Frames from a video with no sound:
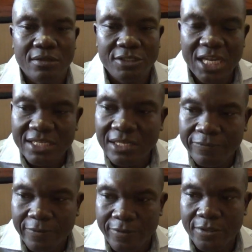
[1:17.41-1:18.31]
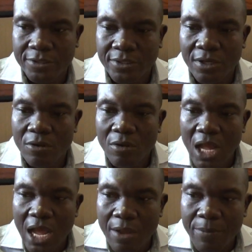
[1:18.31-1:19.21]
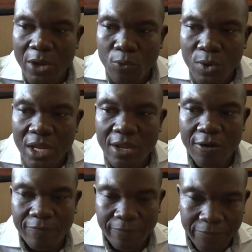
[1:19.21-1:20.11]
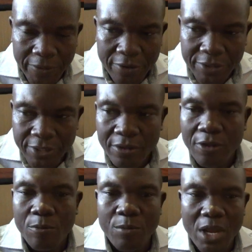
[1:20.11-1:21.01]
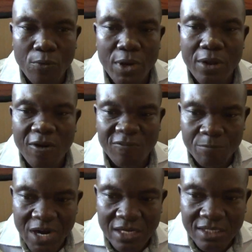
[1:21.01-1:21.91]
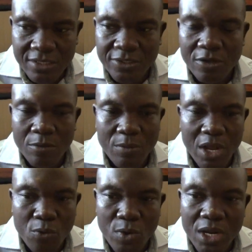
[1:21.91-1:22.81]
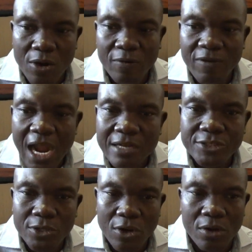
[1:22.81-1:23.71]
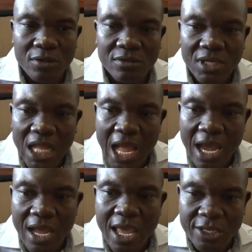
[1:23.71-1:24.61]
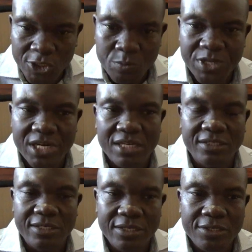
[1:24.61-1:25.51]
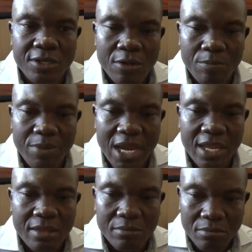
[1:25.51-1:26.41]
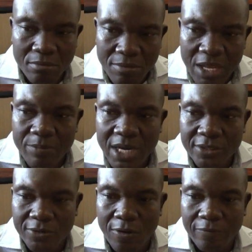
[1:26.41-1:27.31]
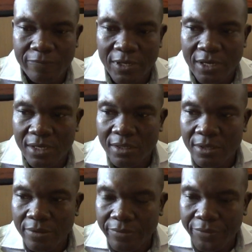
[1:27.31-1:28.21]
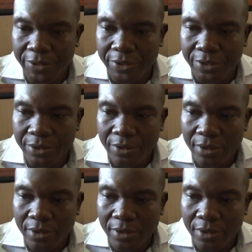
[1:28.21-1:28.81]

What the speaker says: charted for us by way of theory, by way of practice, by way of hands-on experiences by members of the